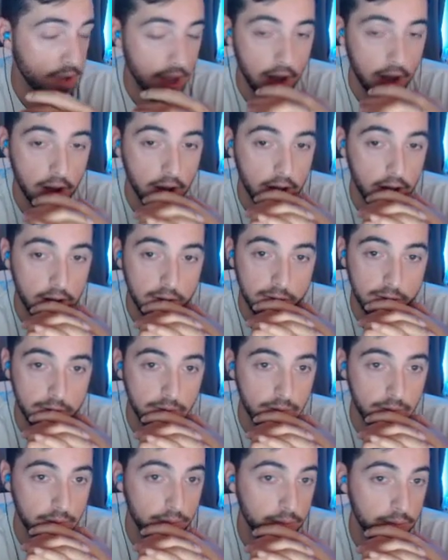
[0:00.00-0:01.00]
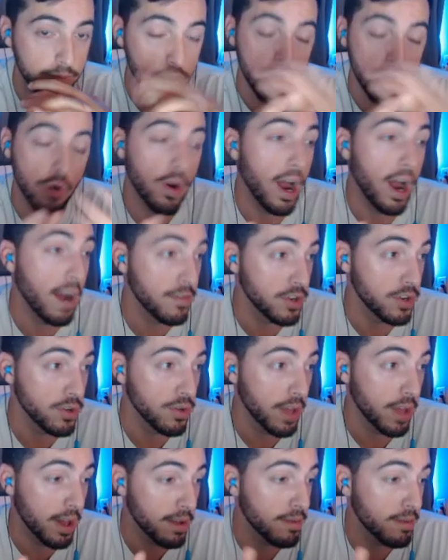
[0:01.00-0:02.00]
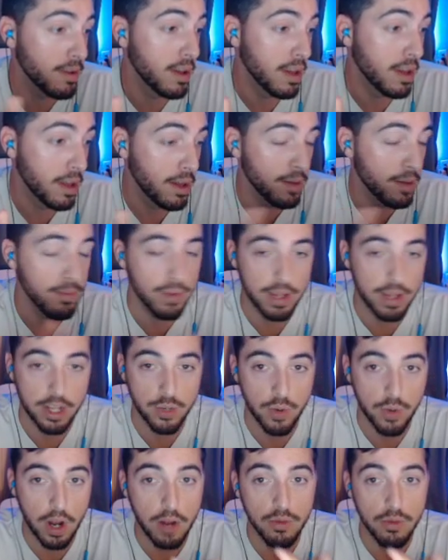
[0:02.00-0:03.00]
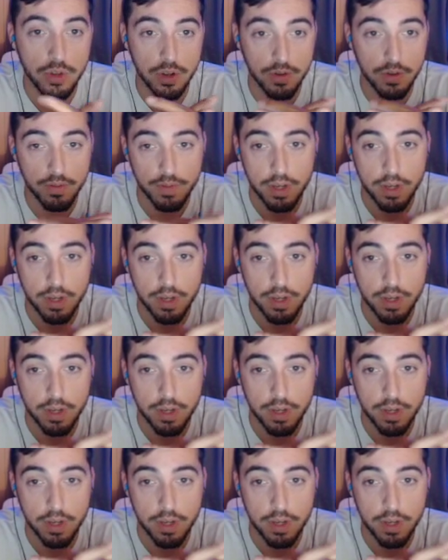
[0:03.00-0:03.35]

Uh, you don't have to do that, but that's what I will do.